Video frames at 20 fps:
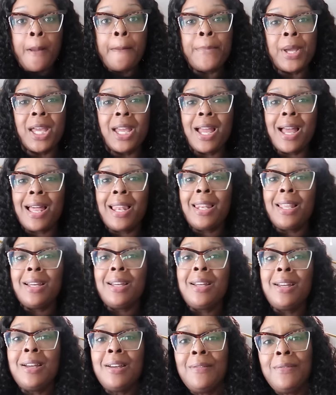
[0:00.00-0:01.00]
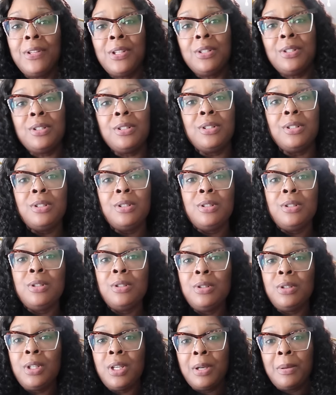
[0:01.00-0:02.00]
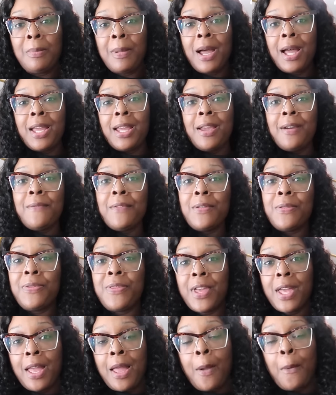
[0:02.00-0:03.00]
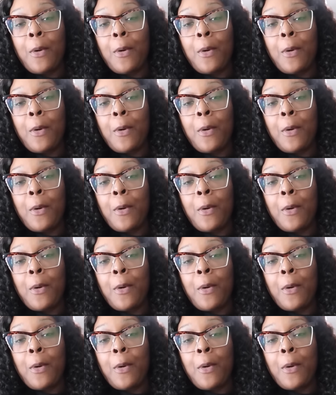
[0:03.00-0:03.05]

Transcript: Bae, I love you, you're my everything.